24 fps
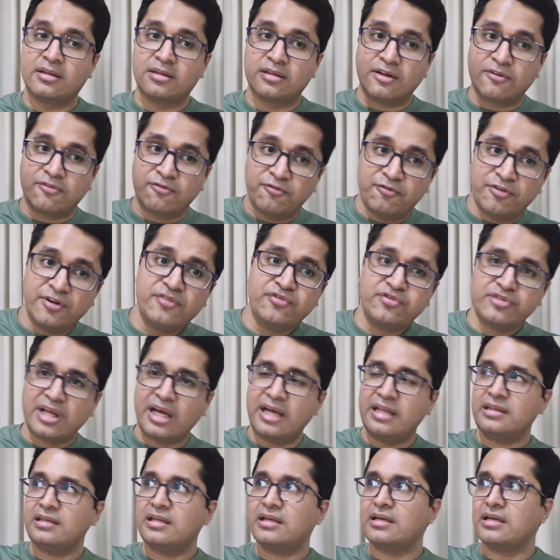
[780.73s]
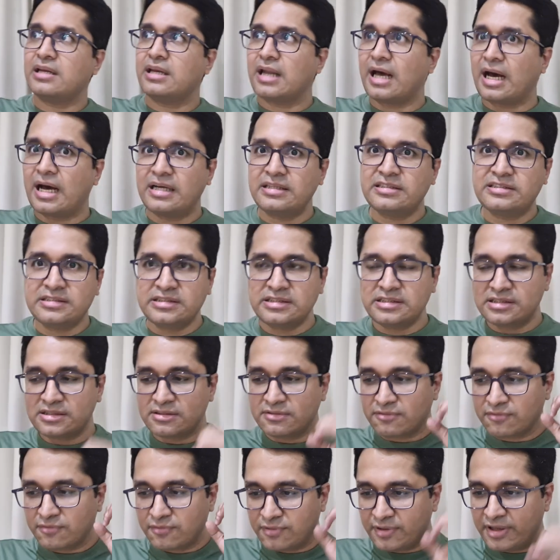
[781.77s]
The fifth and the largest
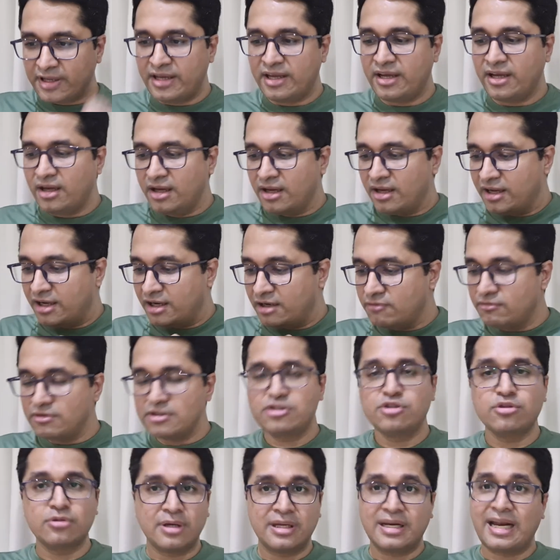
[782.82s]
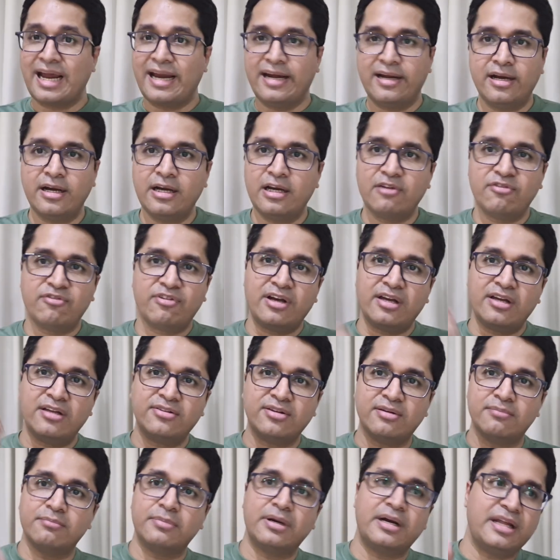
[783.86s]
way in which you can identify
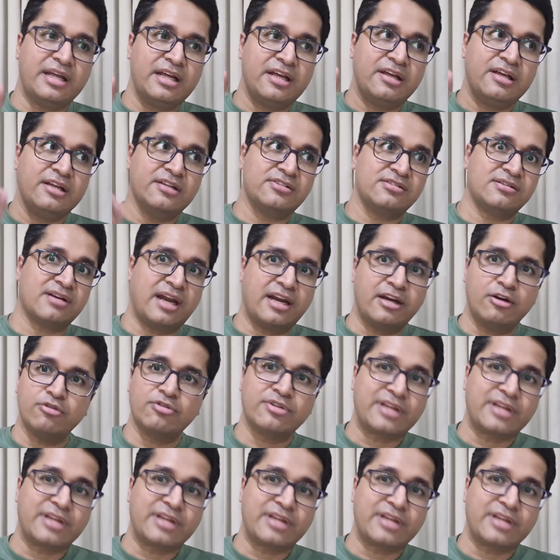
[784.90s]
somebody is trying to